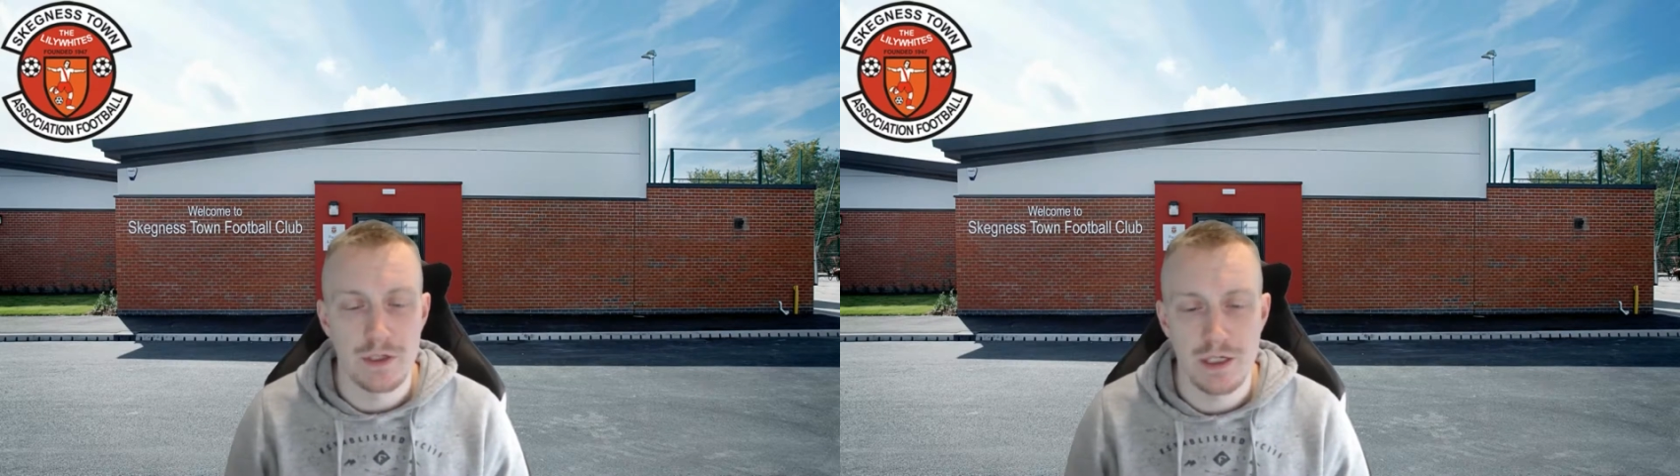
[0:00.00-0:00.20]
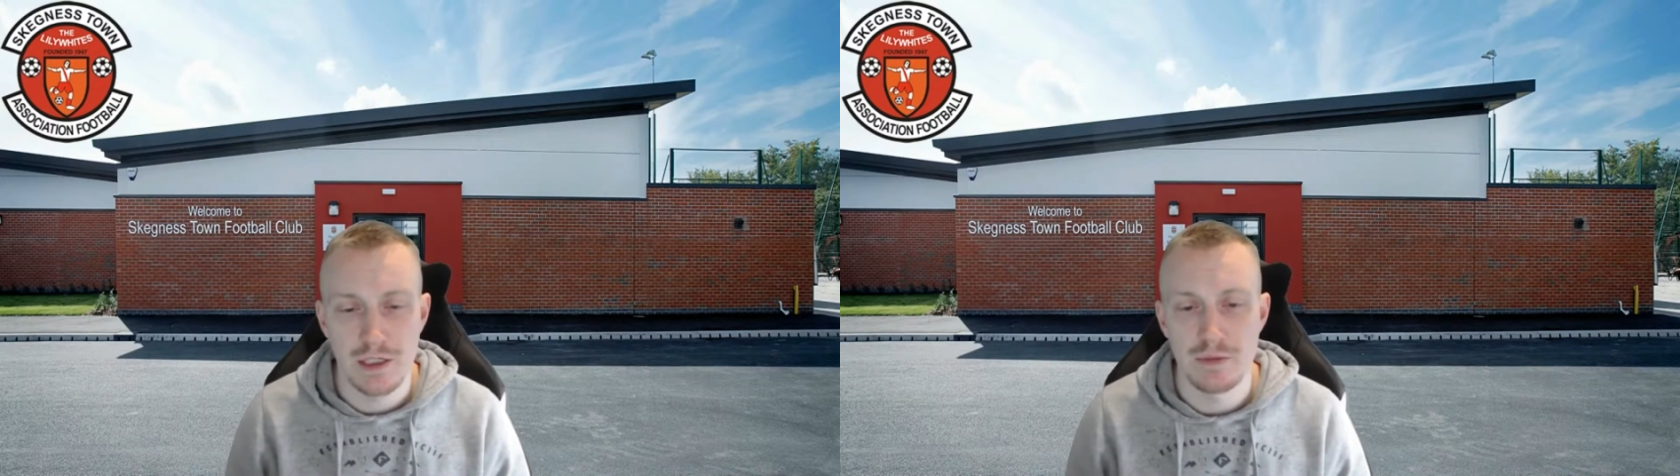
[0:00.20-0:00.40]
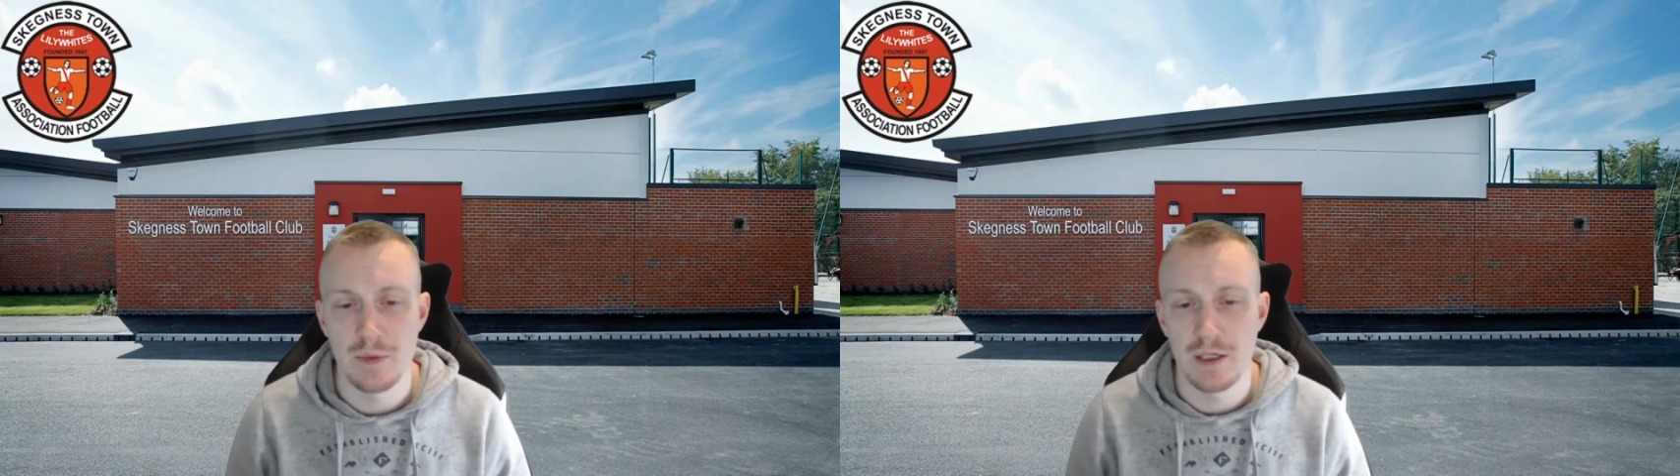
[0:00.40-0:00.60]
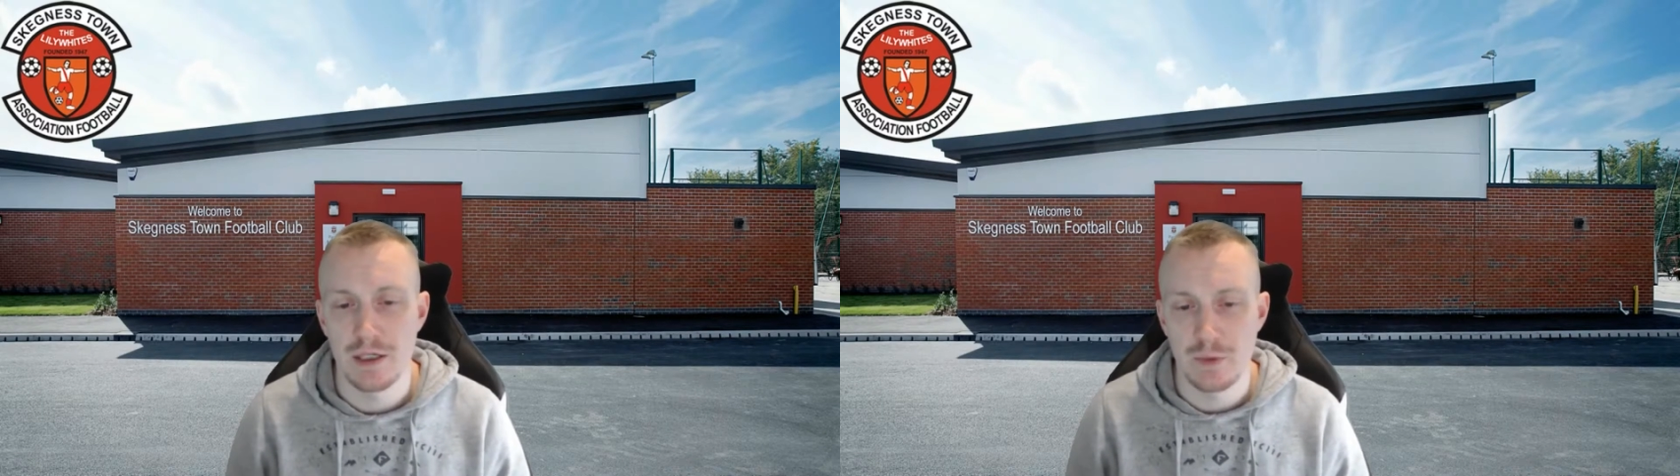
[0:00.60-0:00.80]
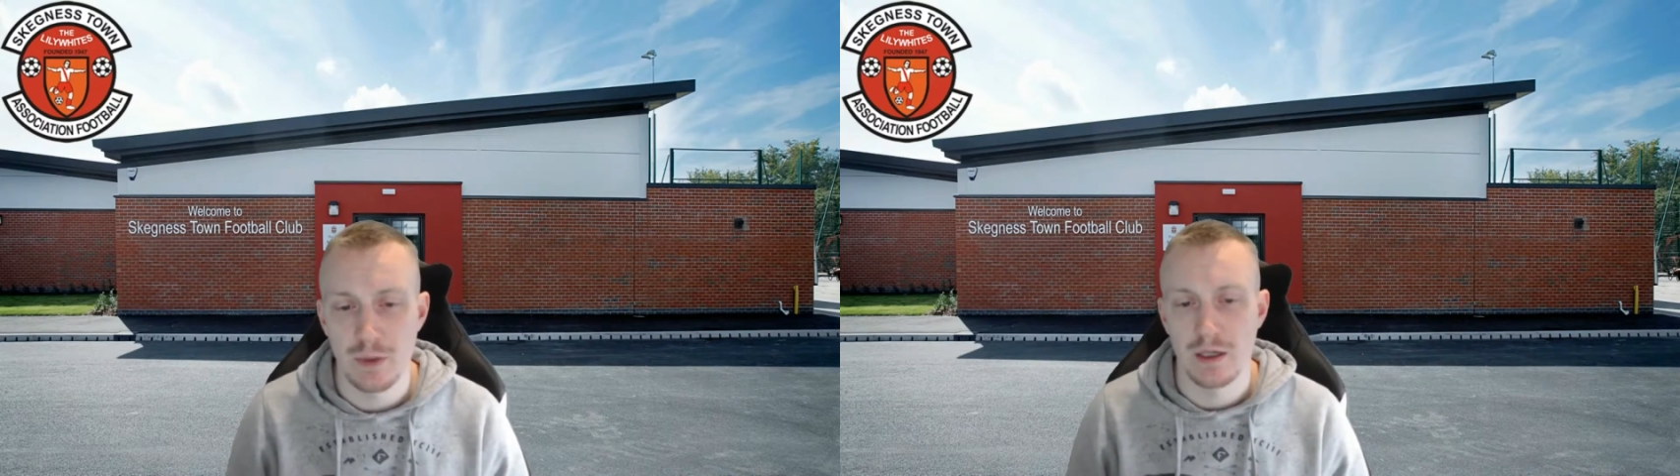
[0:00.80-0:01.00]

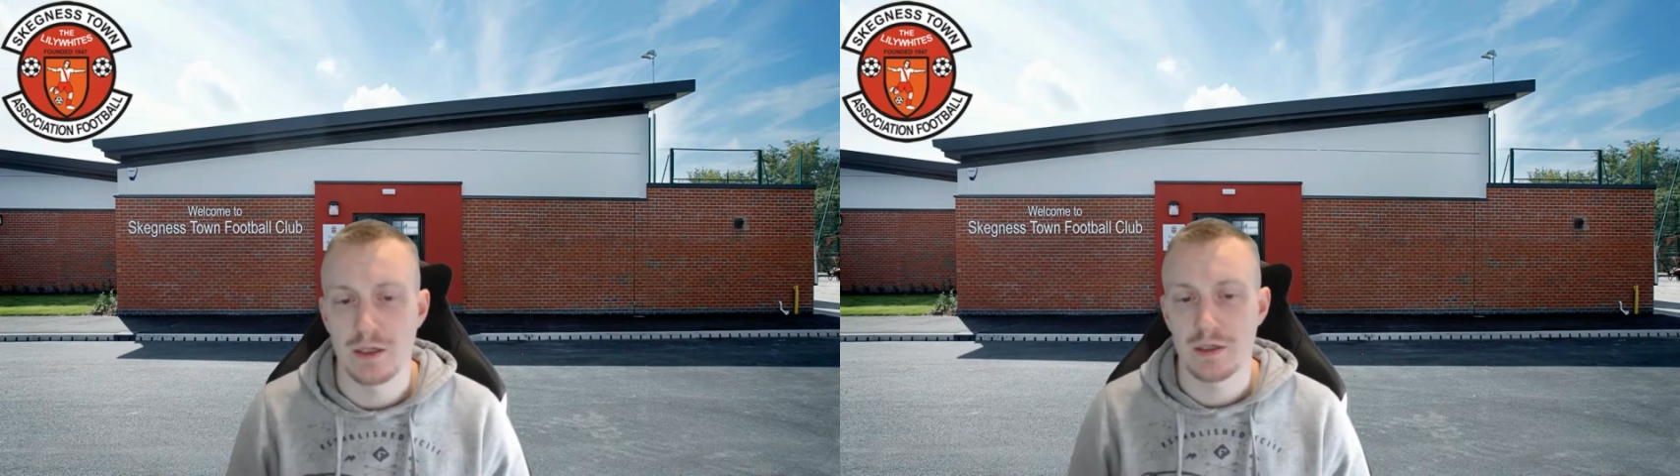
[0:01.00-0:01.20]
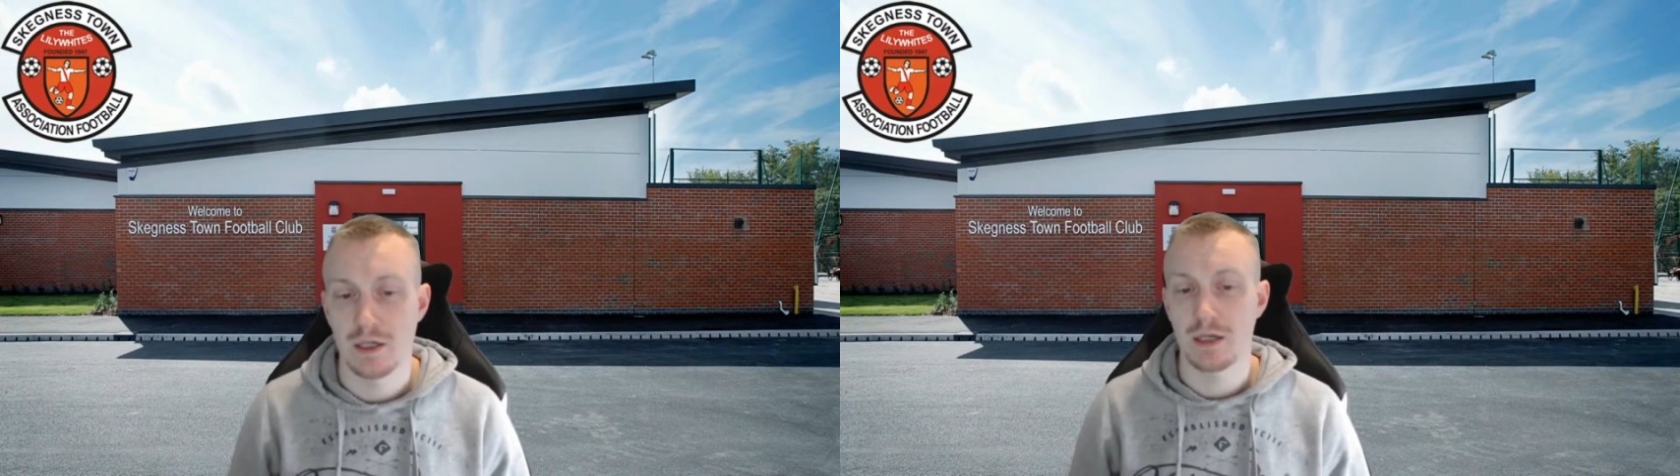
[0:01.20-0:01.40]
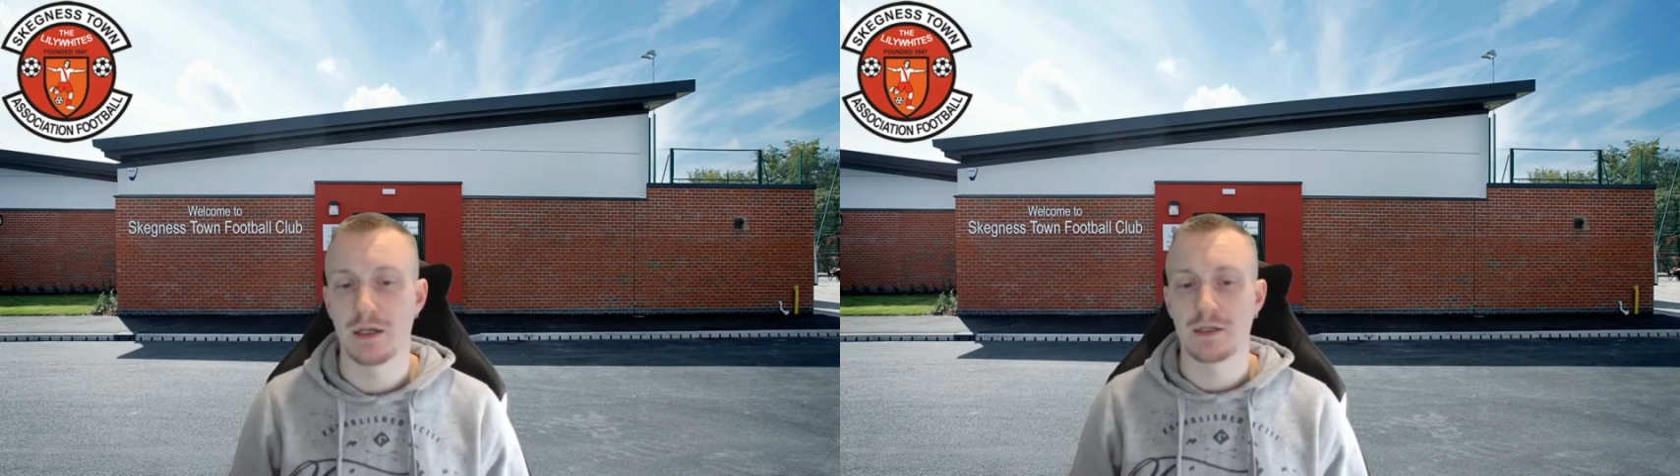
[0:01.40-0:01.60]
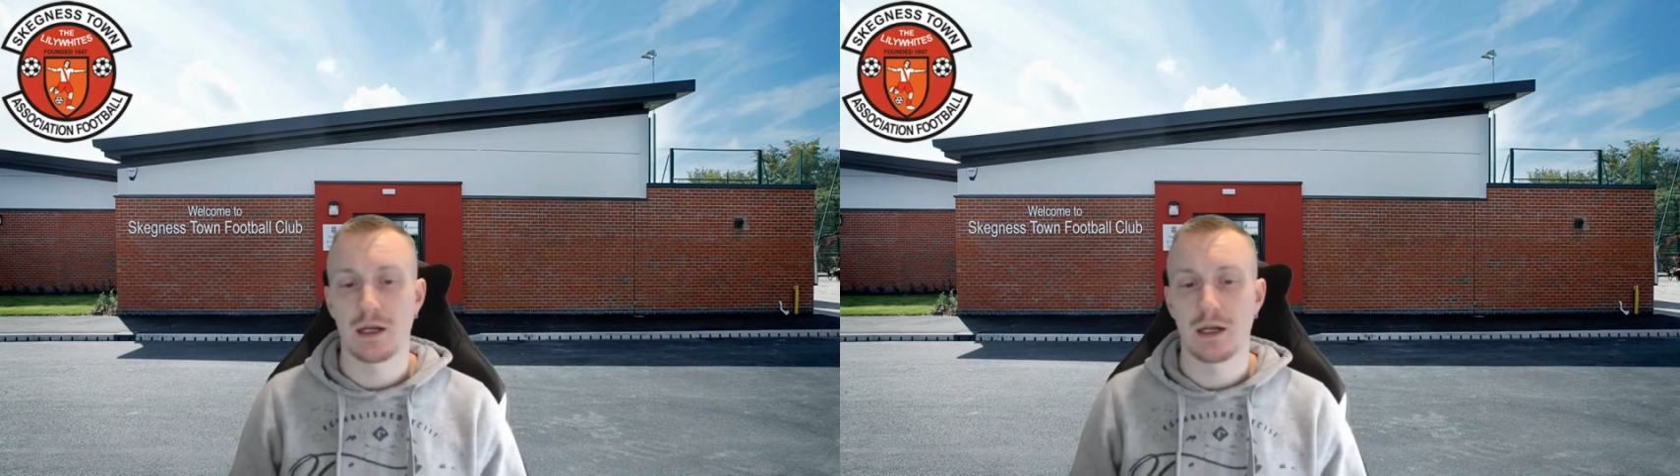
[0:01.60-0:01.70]
database where Skegness